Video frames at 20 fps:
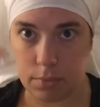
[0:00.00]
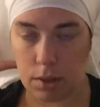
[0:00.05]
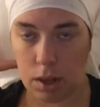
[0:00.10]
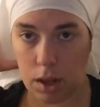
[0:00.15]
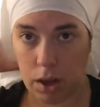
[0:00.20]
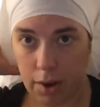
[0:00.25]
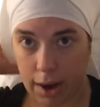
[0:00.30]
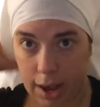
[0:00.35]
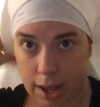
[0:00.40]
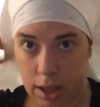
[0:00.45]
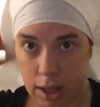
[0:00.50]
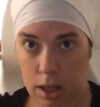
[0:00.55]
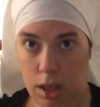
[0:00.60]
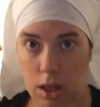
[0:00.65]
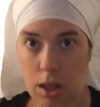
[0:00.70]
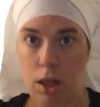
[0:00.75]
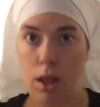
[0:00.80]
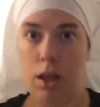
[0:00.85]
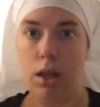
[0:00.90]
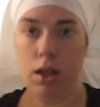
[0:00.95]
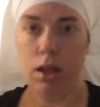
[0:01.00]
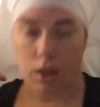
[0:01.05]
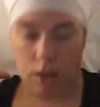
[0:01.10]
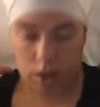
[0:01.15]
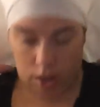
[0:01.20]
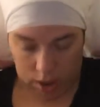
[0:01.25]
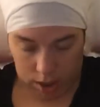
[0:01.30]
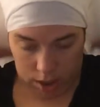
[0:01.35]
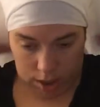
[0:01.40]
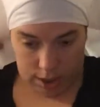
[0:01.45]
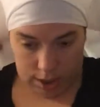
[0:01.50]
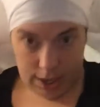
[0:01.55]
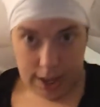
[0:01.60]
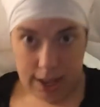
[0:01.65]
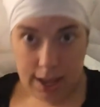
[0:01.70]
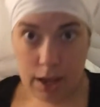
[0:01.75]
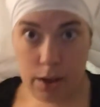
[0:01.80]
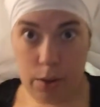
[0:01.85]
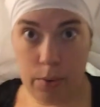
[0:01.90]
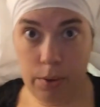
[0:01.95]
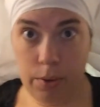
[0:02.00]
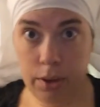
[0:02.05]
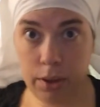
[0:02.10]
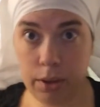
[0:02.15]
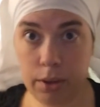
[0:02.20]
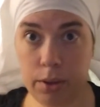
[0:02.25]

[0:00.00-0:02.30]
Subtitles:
All right, now